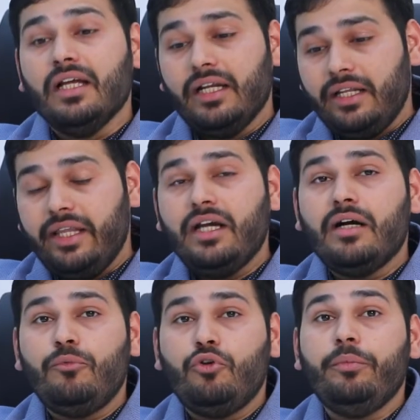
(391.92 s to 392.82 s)
They
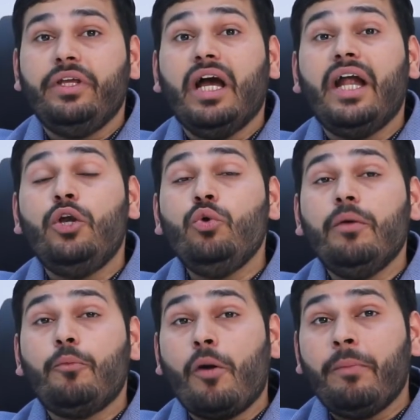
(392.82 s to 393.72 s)
come to me. I do a
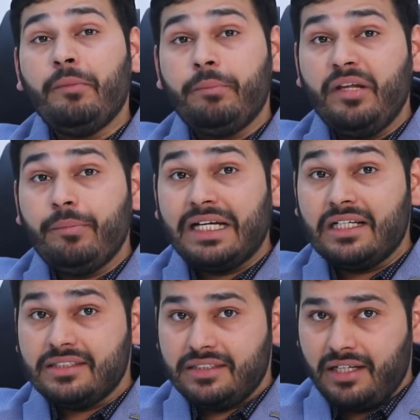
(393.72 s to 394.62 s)
proper
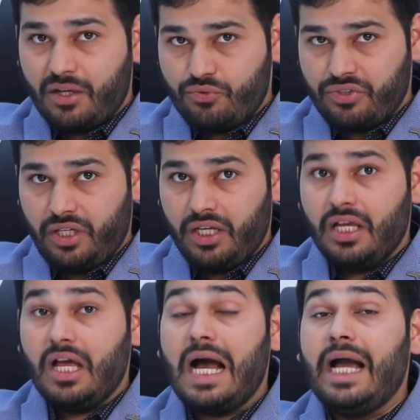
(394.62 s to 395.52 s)
pre-pregnancy counseling.
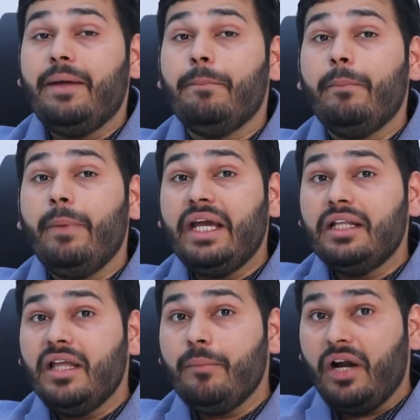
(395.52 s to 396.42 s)
I make
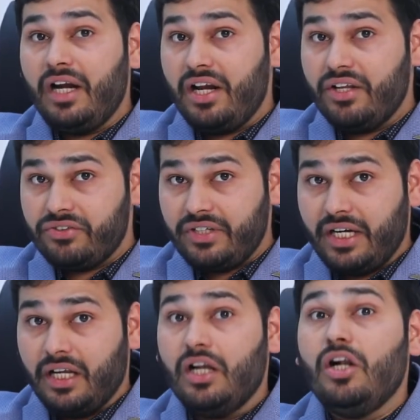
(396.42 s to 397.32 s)
them
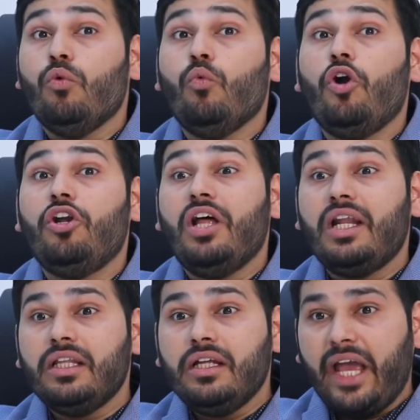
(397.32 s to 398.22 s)
understand what are
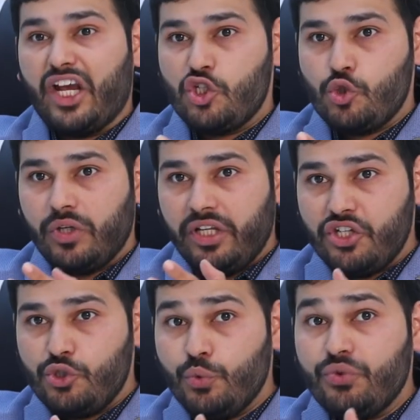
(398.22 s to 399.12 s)
the actual
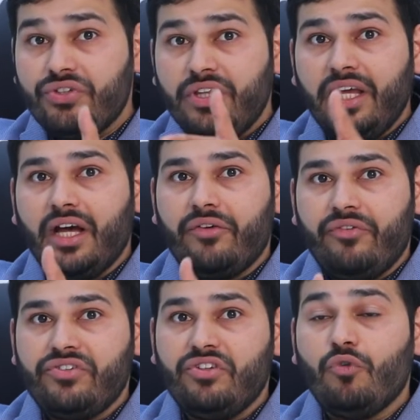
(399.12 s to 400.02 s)
issues they are
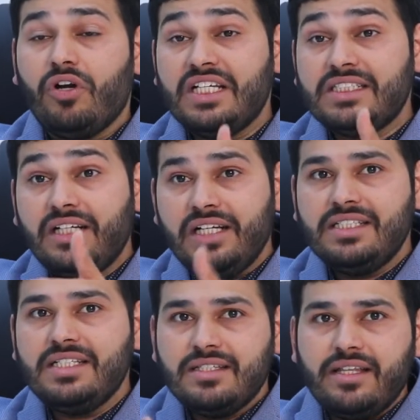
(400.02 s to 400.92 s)
facing, what is the
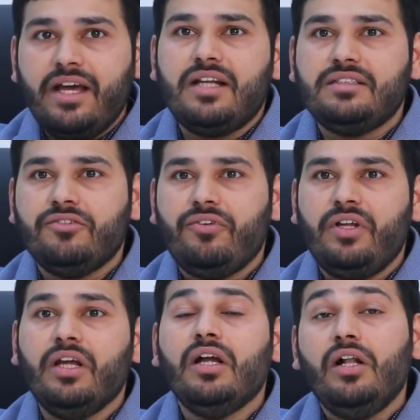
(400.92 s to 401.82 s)
disease they are
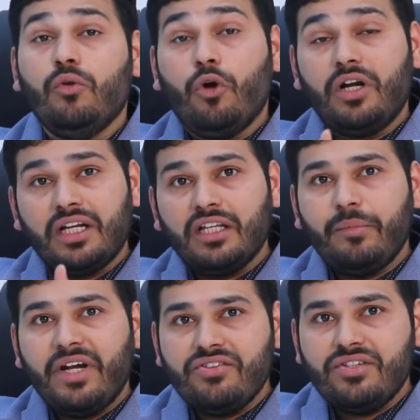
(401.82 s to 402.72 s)
suffering, what are the
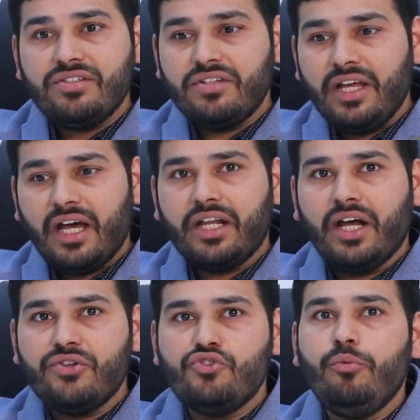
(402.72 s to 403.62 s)
medicines they are
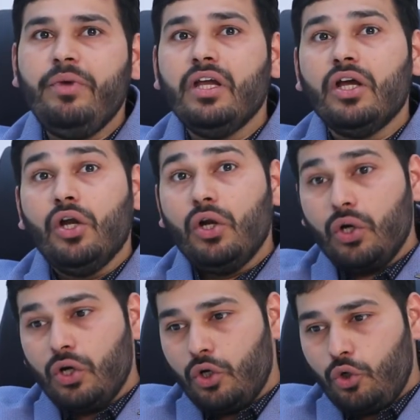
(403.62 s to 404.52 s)
consuming
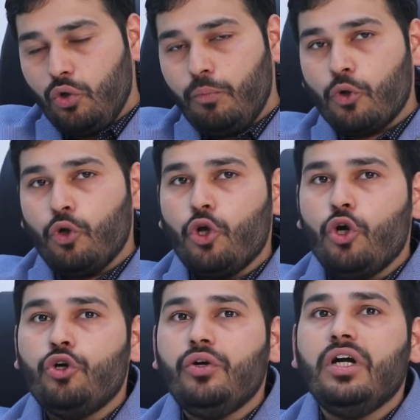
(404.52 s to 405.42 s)
to
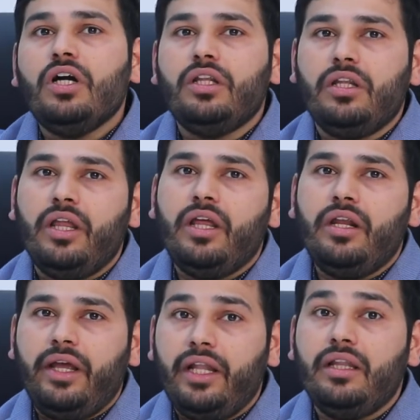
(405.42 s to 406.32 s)
prolong their
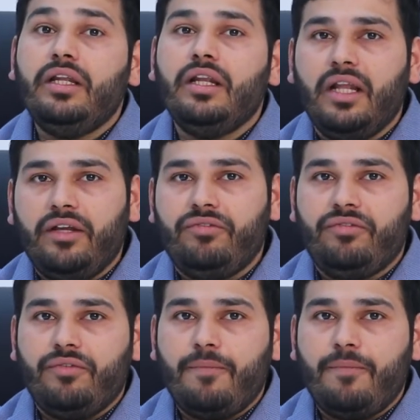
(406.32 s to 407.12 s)
healthy life.